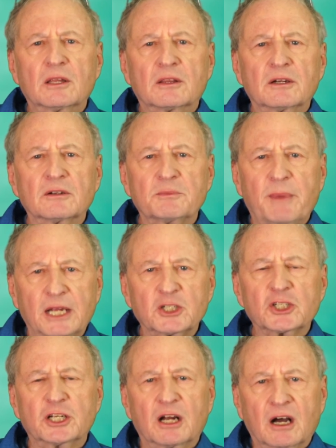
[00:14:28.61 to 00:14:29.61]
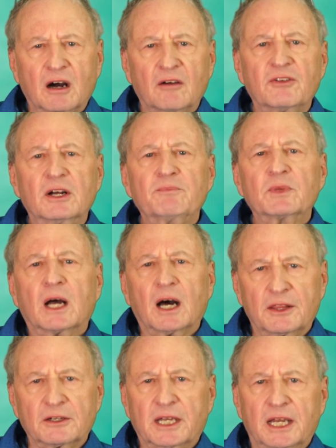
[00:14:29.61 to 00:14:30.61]
there's mention of
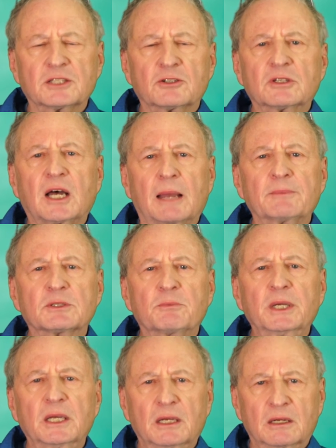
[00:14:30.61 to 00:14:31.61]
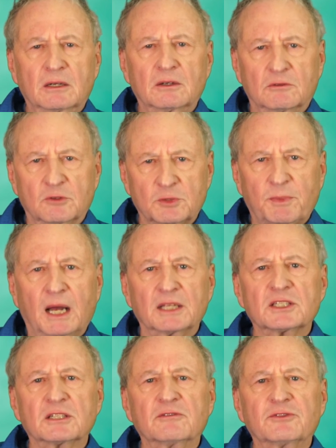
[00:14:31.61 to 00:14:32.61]
other cancer types being
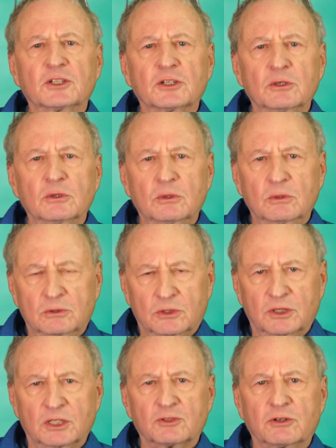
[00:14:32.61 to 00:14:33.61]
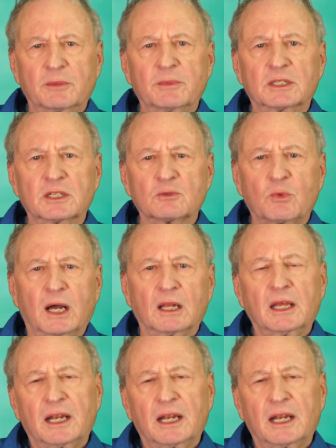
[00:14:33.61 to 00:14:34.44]
responsive to this treatment as well.